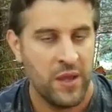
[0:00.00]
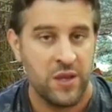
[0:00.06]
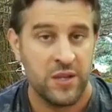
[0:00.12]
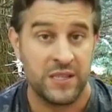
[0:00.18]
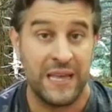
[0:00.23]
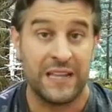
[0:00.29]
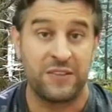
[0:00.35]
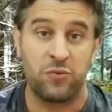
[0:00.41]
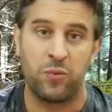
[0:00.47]

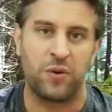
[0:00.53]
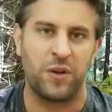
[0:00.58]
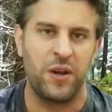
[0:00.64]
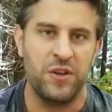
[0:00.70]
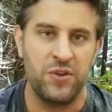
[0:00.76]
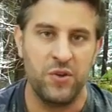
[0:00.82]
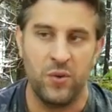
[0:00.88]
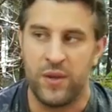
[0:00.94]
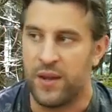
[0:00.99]
So that's what we're going to
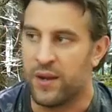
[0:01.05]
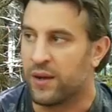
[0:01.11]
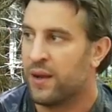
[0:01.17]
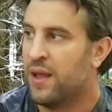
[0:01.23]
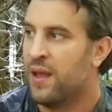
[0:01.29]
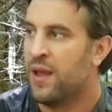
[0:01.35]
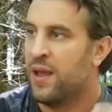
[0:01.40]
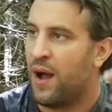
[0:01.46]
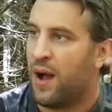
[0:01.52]
do here.
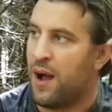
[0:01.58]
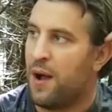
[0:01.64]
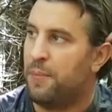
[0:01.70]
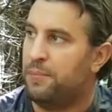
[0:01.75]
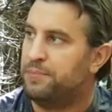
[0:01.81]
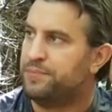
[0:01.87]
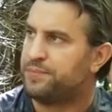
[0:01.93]
Um,